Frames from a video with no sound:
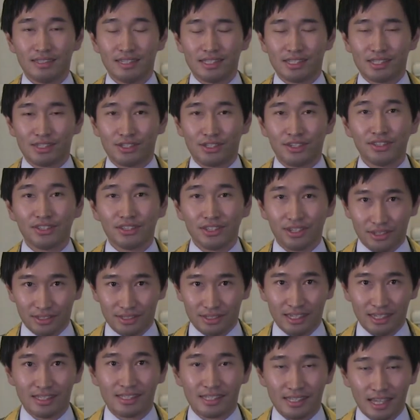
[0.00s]
good news
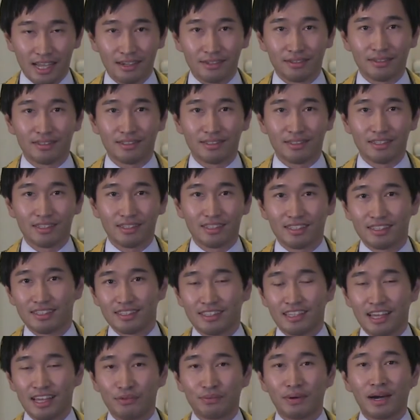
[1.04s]
itself,
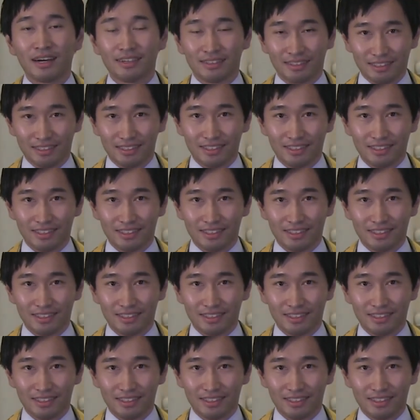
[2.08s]
they found.